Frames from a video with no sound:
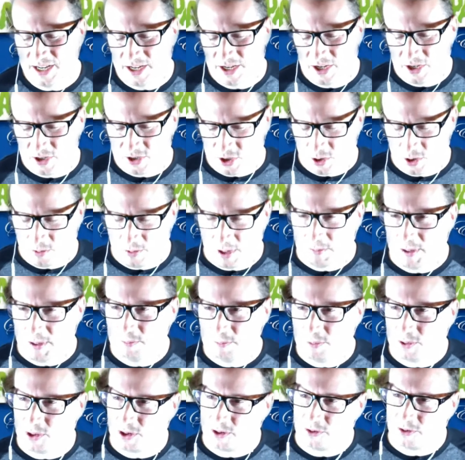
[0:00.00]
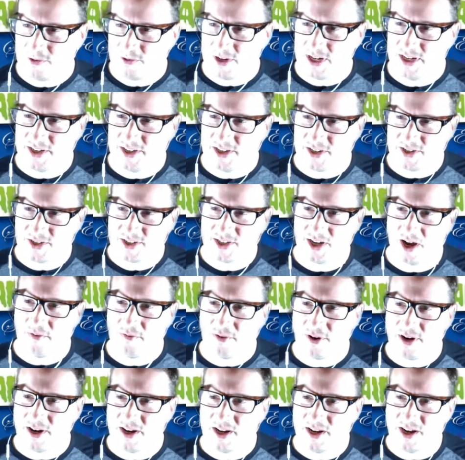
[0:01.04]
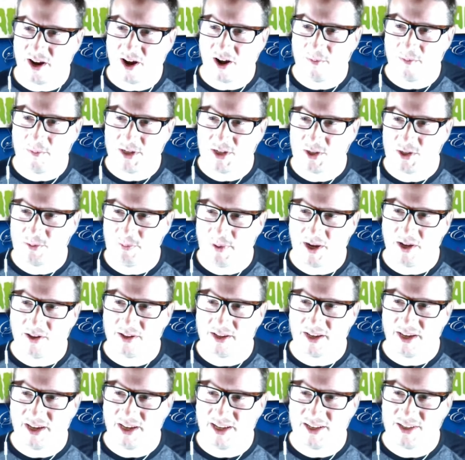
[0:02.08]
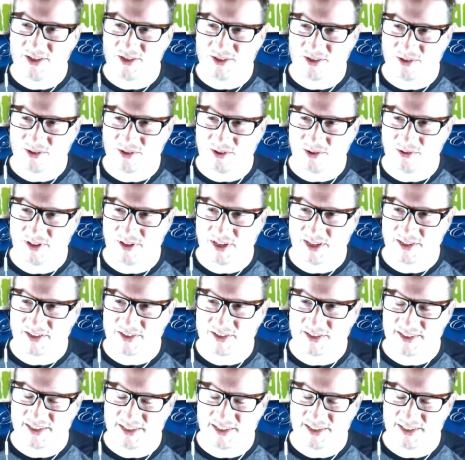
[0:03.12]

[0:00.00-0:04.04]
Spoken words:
so many people are rediscovering Garbage Pail Kids through this